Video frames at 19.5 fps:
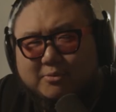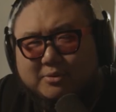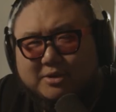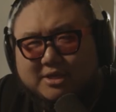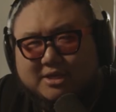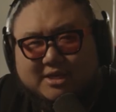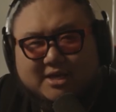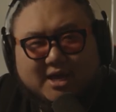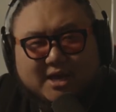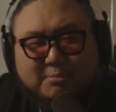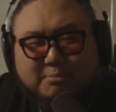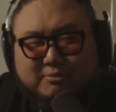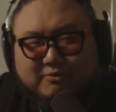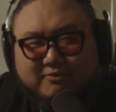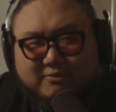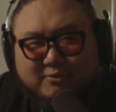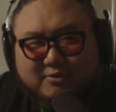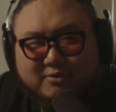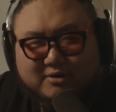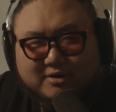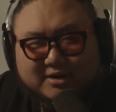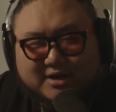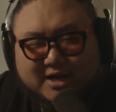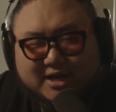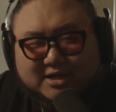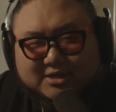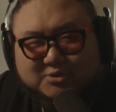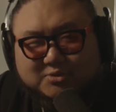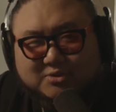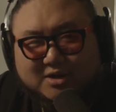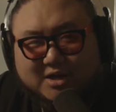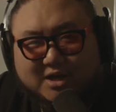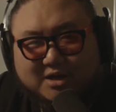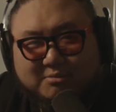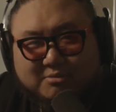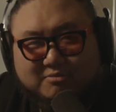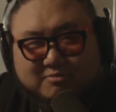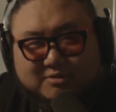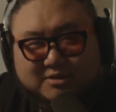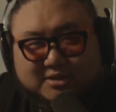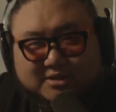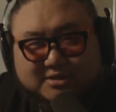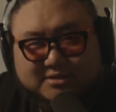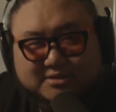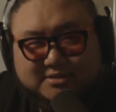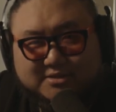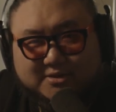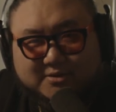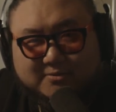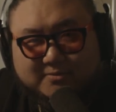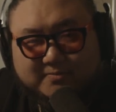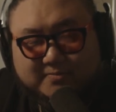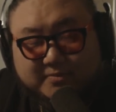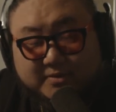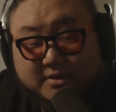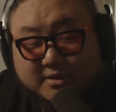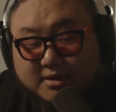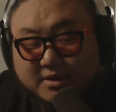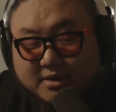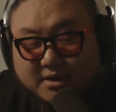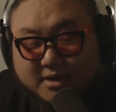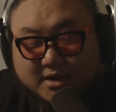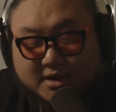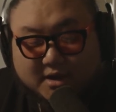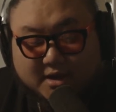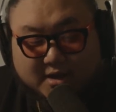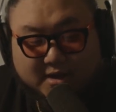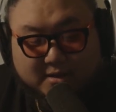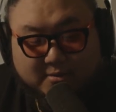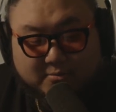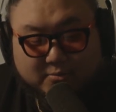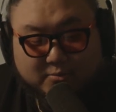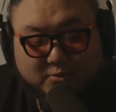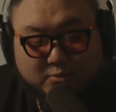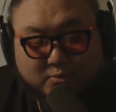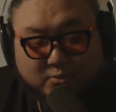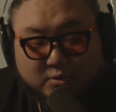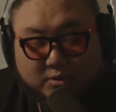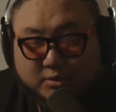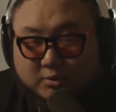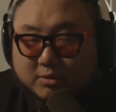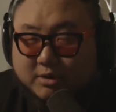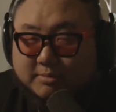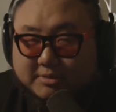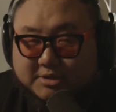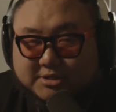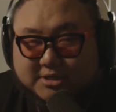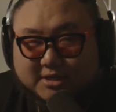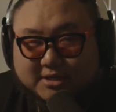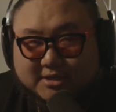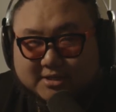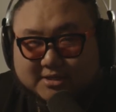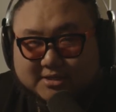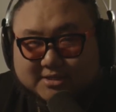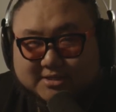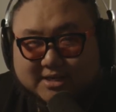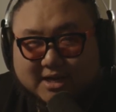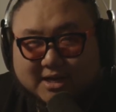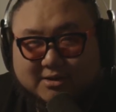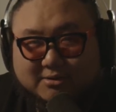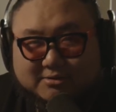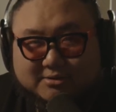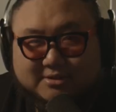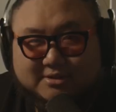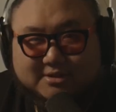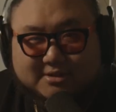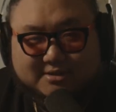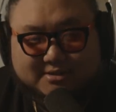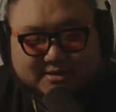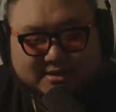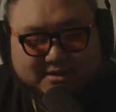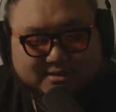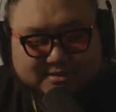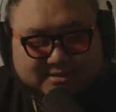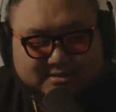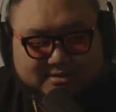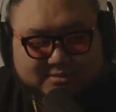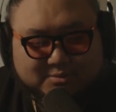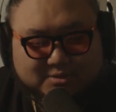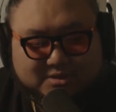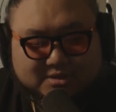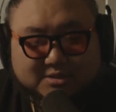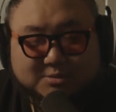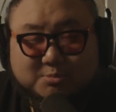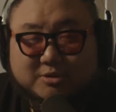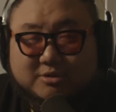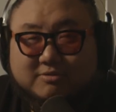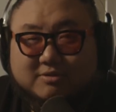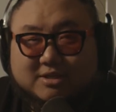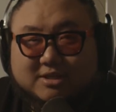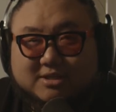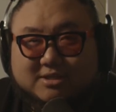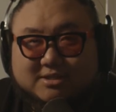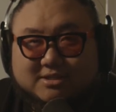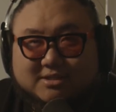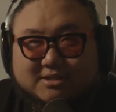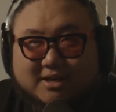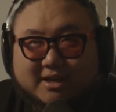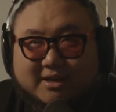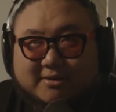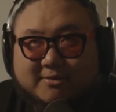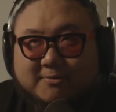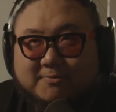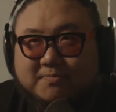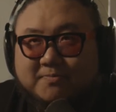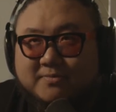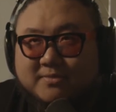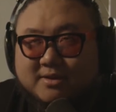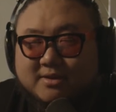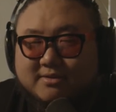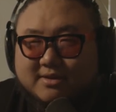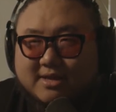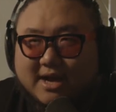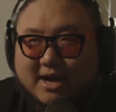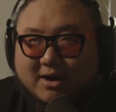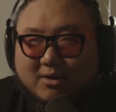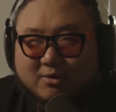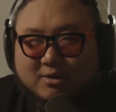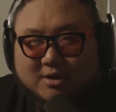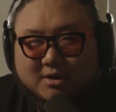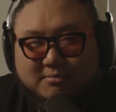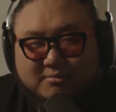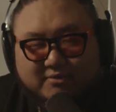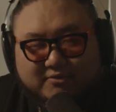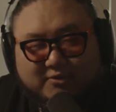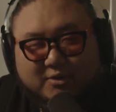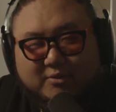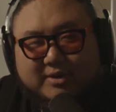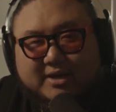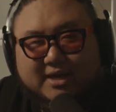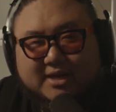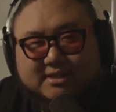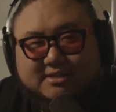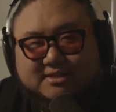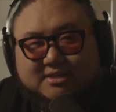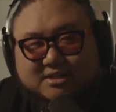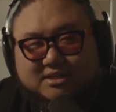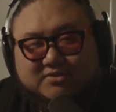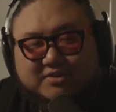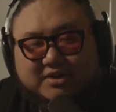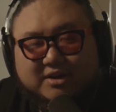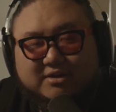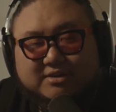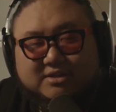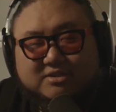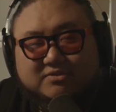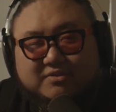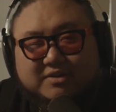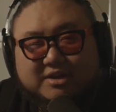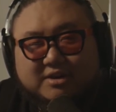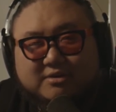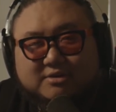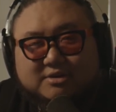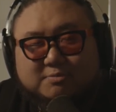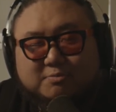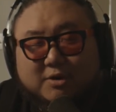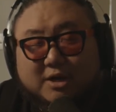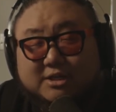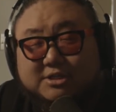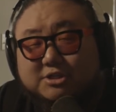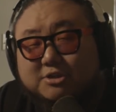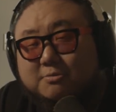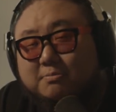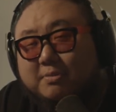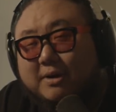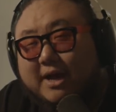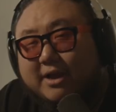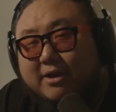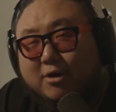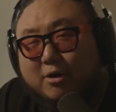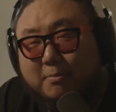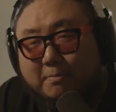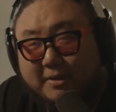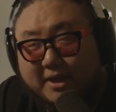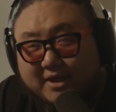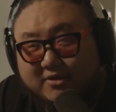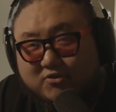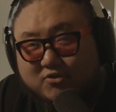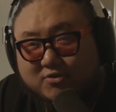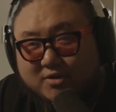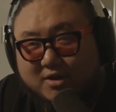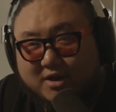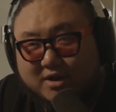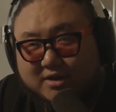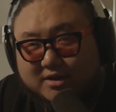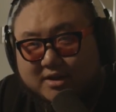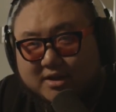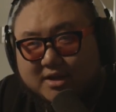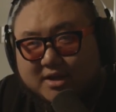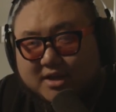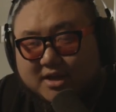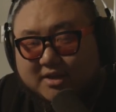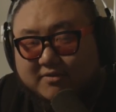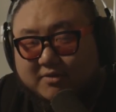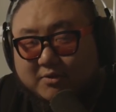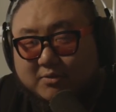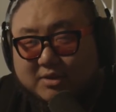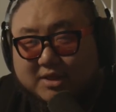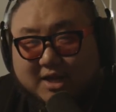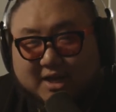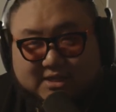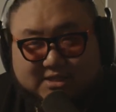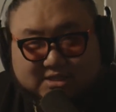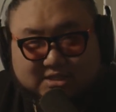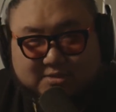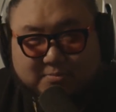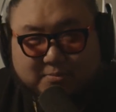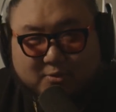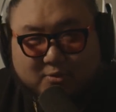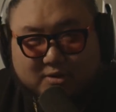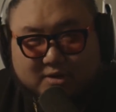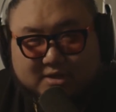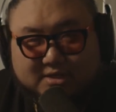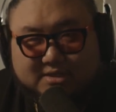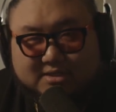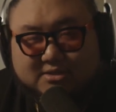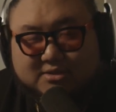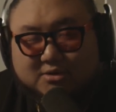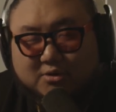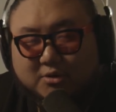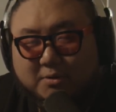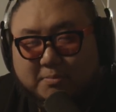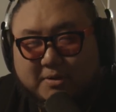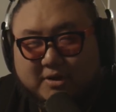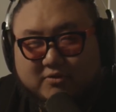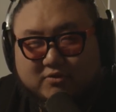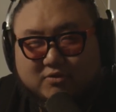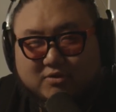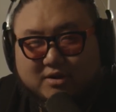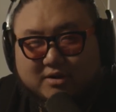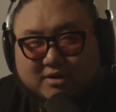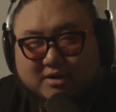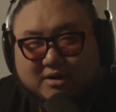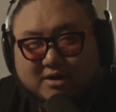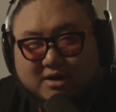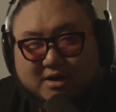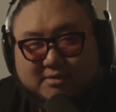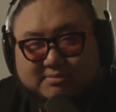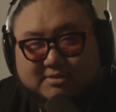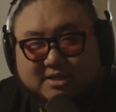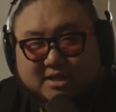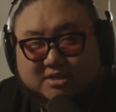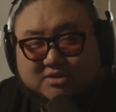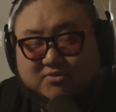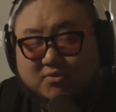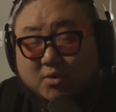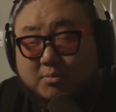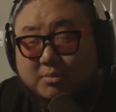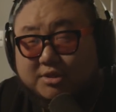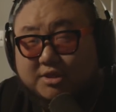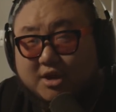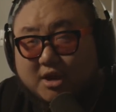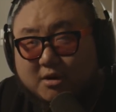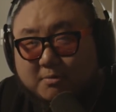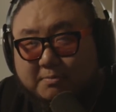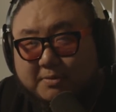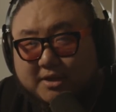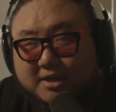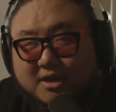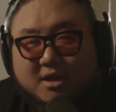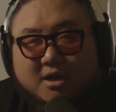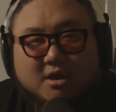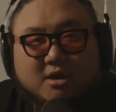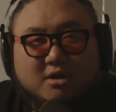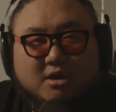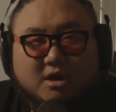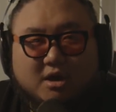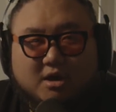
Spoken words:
that we get before an actual album release. So we're going to be checking this out, see what this pre-release is like. Now, before we get into this video is brought to you by our Patreon. If you would like to support us, go to patreon.com/formatherapy.